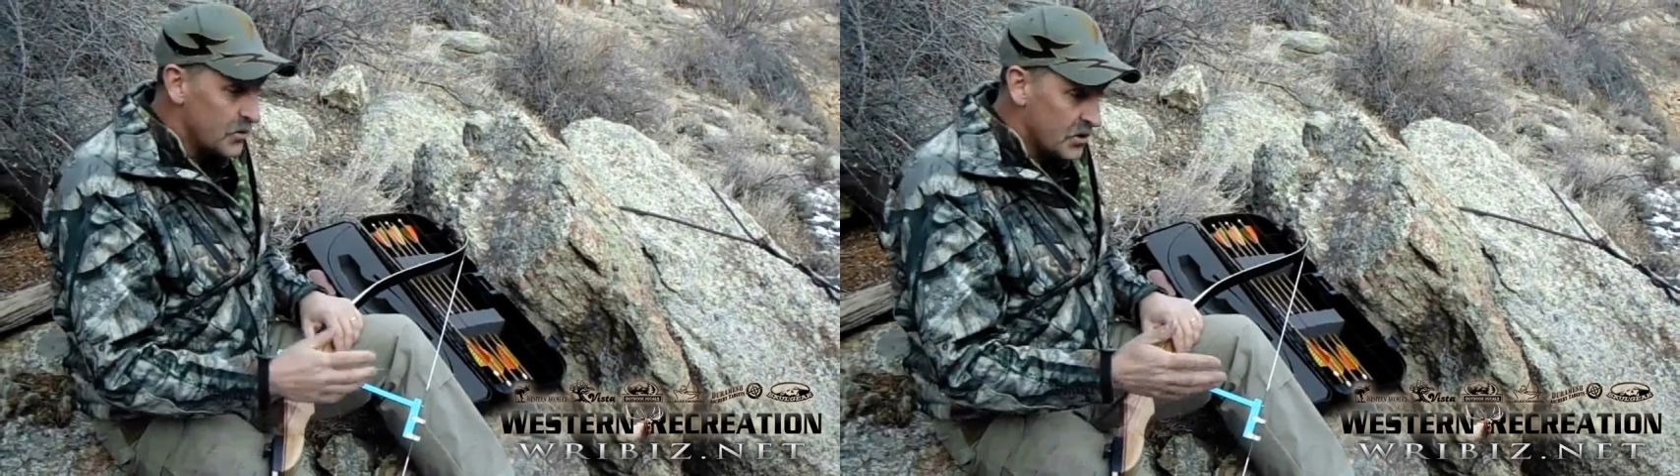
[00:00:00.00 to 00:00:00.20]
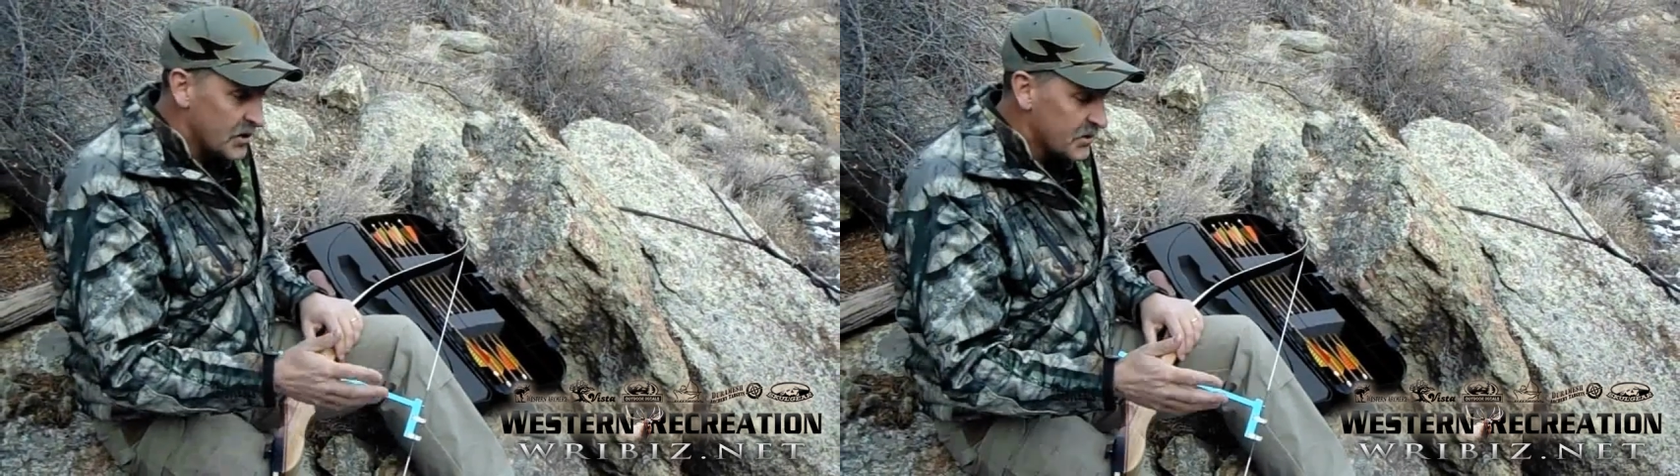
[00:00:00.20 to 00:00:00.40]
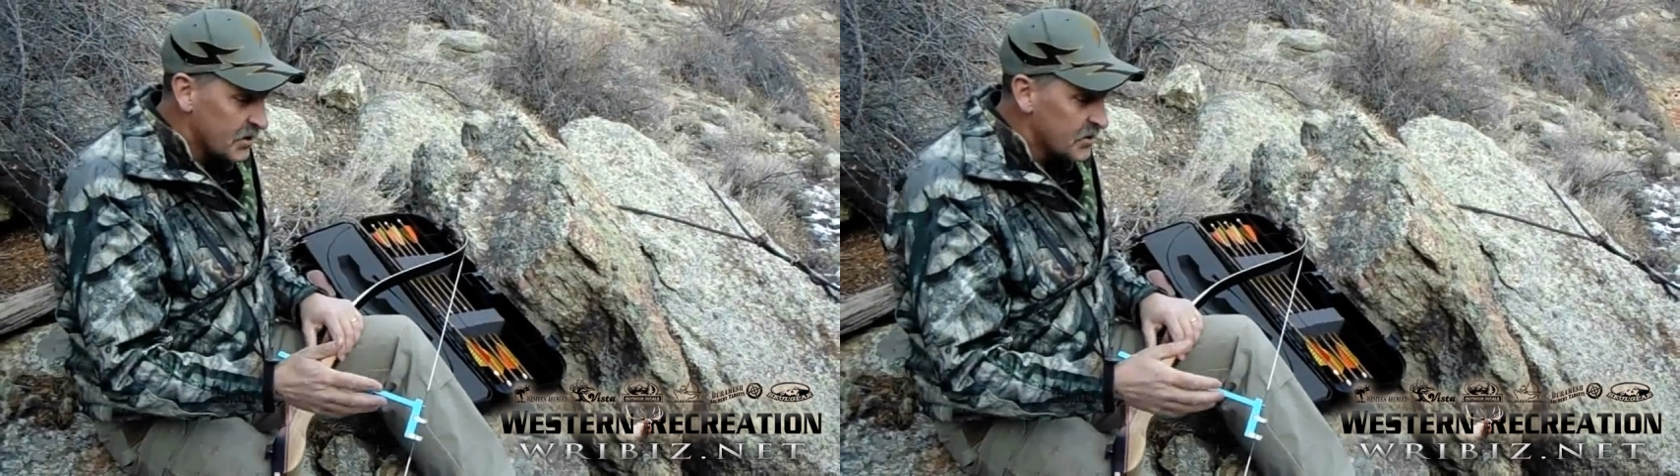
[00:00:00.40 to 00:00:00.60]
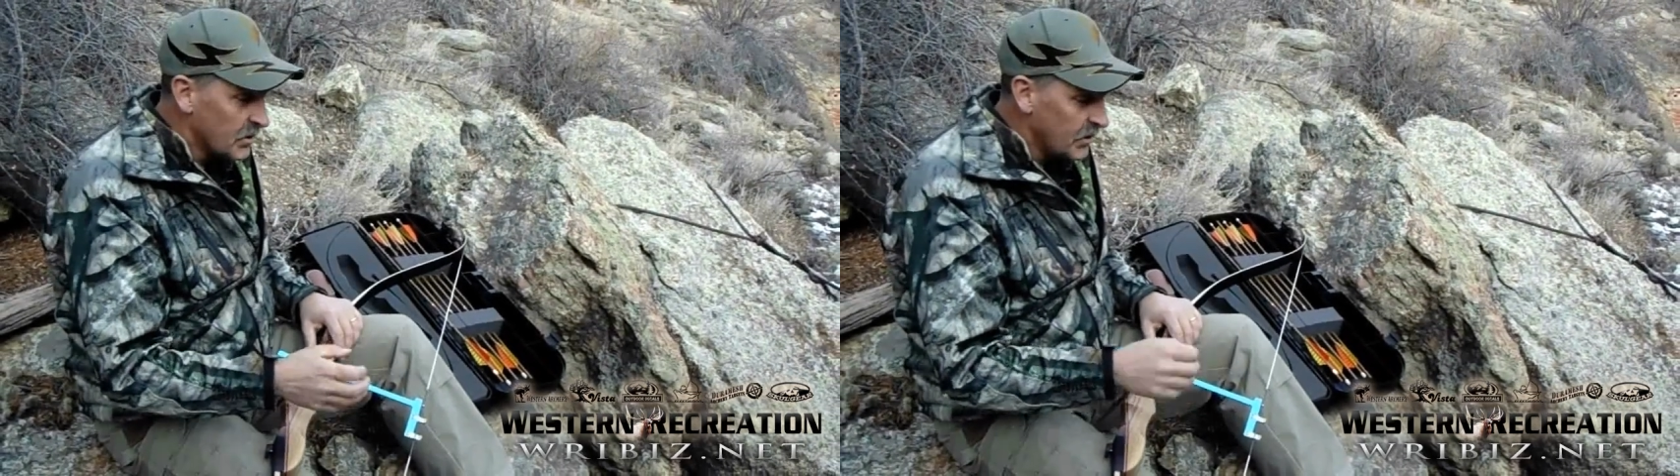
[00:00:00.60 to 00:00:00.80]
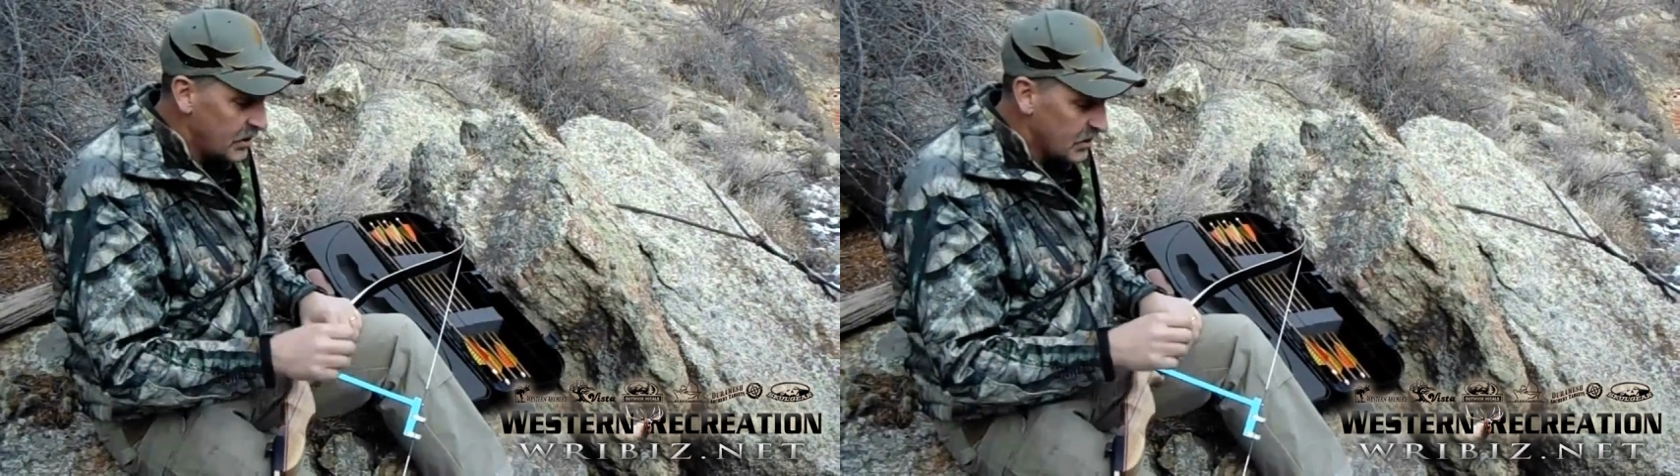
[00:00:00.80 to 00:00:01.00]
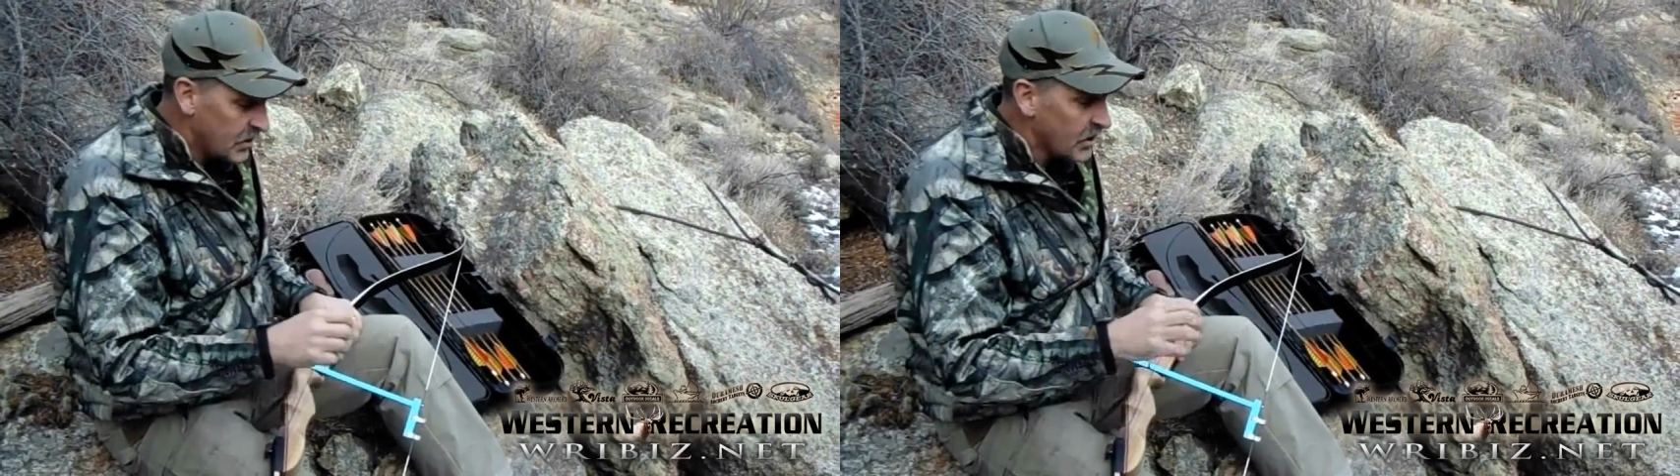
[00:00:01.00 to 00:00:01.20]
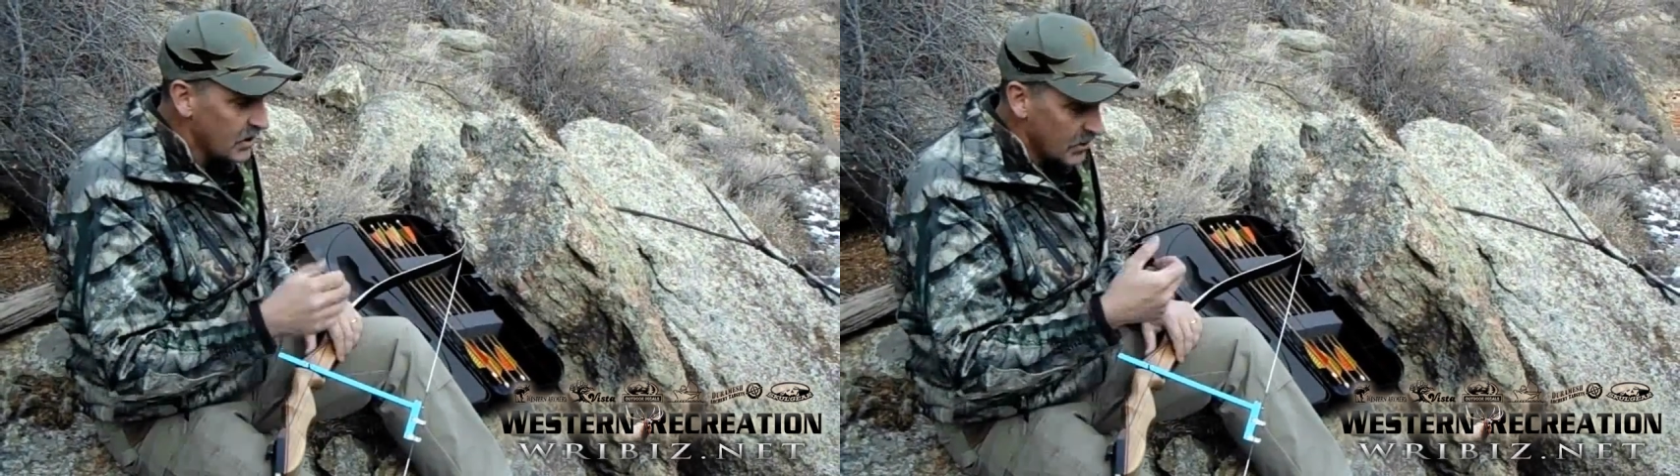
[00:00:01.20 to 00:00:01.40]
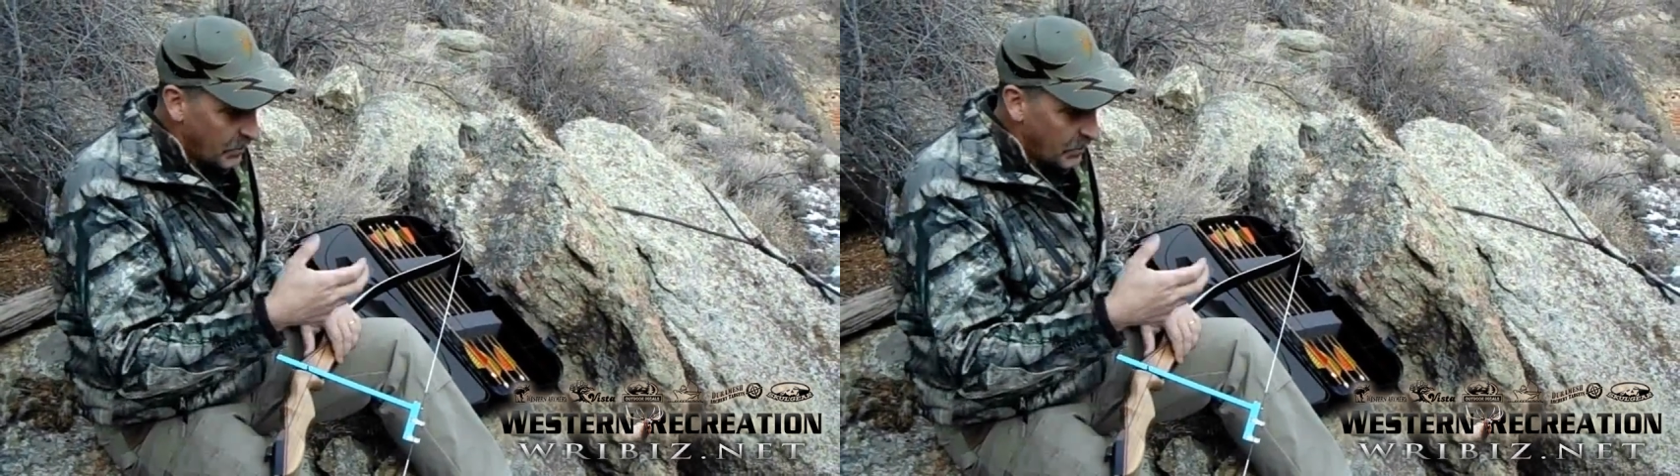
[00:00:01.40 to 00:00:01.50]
To adjust this, you'll need to get